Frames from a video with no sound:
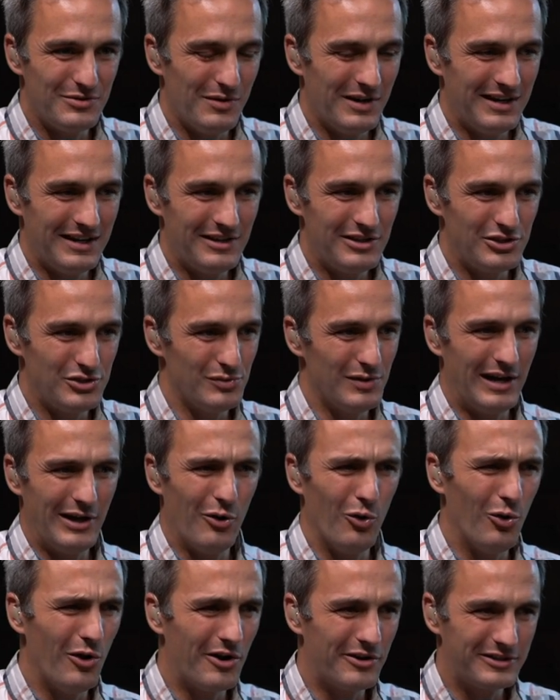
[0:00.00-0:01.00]
I do I
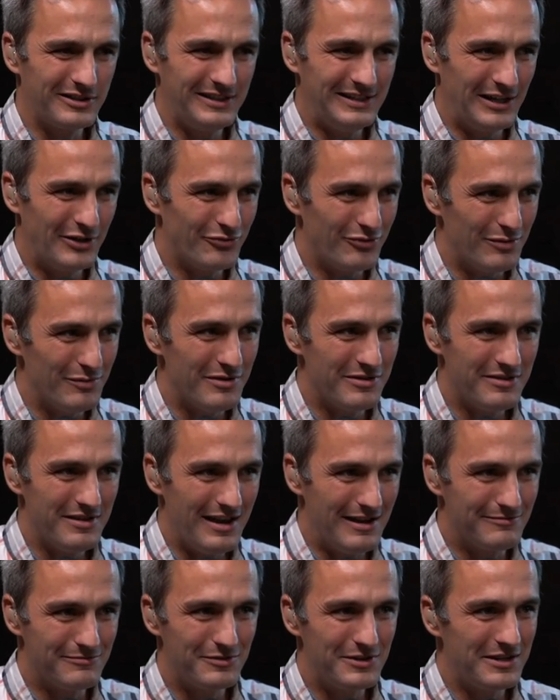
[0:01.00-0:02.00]
wholeheartedly agree with
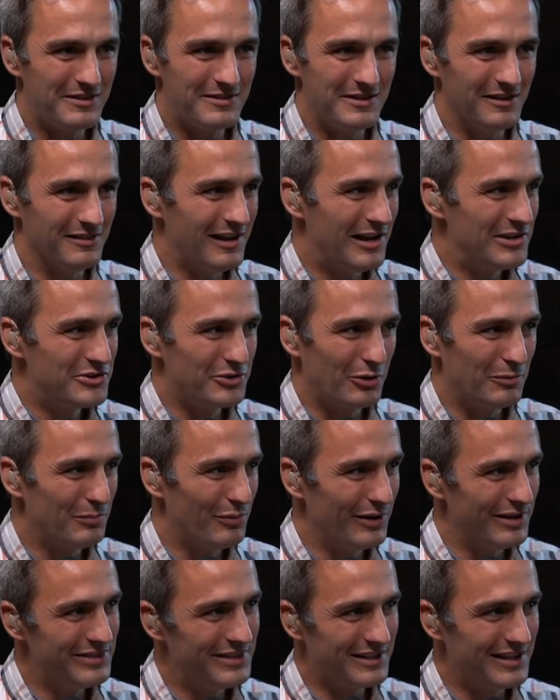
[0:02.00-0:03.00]
every theological
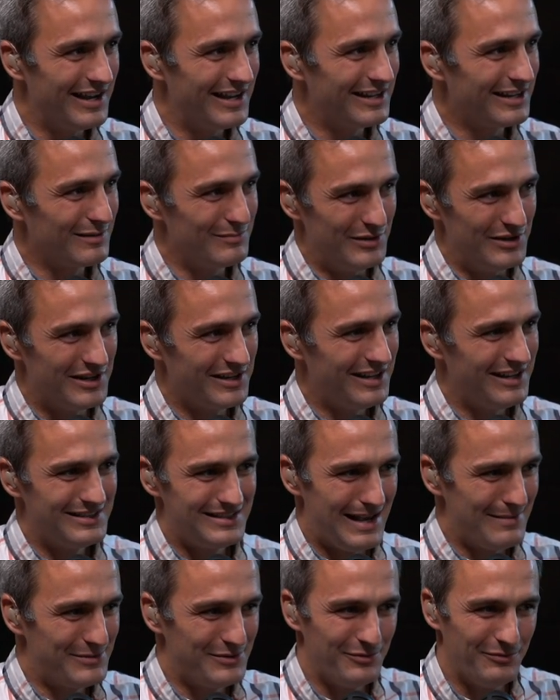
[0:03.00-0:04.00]
point the guy communicates?
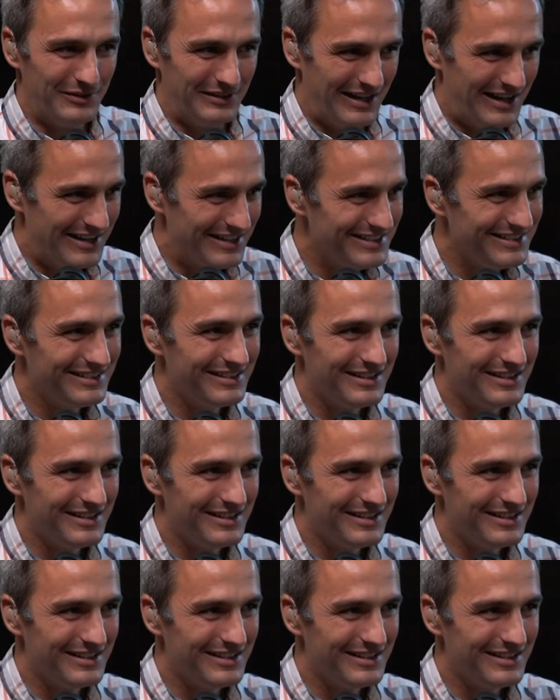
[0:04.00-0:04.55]
Absolutely not.